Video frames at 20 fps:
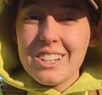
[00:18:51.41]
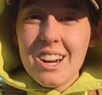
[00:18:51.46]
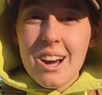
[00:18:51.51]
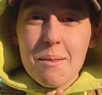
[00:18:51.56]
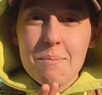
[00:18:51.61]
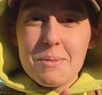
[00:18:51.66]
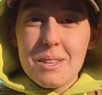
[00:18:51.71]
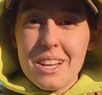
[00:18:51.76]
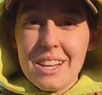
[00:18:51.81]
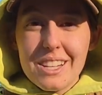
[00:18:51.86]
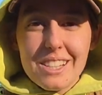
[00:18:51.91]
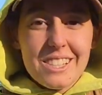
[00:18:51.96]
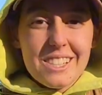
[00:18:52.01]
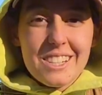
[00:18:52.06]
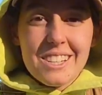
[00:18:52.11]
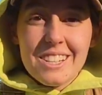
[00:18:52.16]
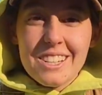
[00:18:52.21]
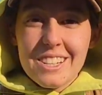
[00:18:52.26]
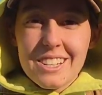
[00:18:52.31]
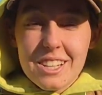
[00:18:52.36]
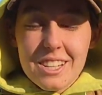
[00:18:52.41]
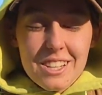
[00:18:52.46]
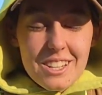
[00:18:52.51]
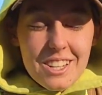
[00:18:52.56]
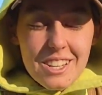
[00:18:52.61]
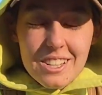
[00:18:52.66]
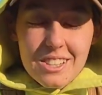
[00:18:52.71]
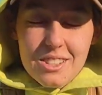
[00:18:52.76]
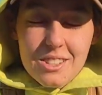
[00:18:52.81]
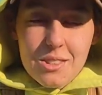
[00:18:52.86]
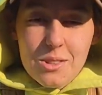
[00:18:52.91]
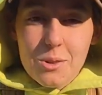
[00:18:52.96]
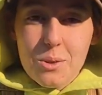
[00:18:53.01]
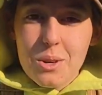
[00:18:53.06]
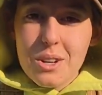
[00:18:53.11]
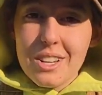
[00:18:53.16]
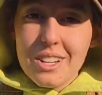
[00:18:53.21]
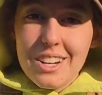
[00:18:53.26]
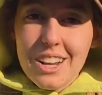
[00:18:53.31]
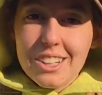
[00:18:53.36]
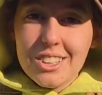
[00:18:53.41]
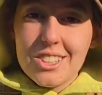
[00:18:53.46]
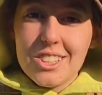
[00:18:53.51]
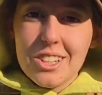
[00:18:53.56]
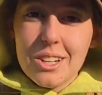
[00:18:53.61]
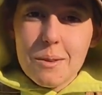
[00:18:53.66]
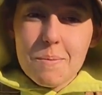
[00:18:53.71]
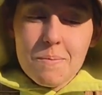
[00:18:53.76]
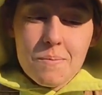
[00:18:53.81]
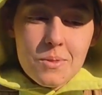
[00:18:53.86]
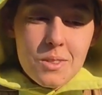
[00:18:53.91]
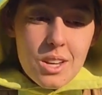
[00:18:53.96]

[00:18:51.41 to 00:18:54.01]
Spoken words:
updates into next year.